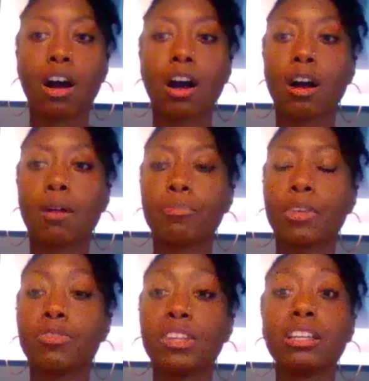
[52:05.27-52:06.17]

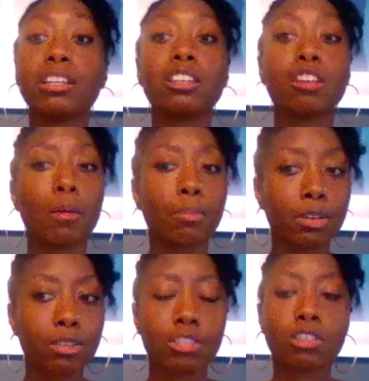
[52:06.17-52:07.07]
The
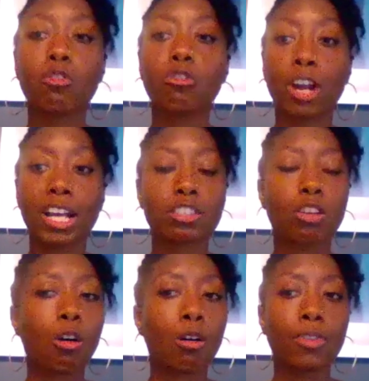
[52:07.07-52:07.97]
numbers, the
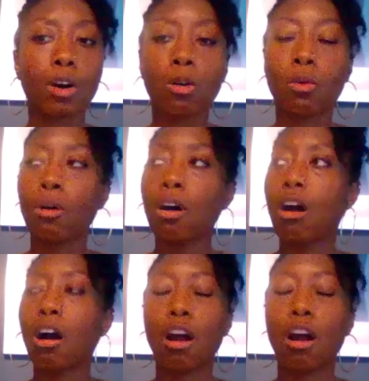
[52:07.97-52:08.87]
rates, although
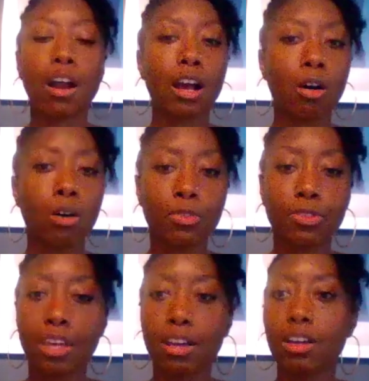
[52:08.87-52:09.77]
our
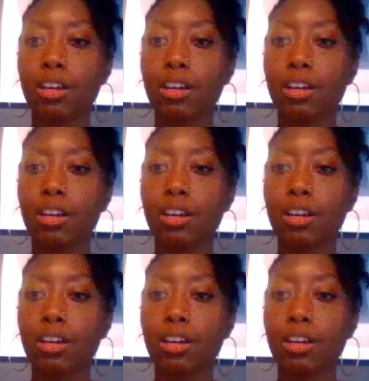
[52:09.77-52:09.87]
health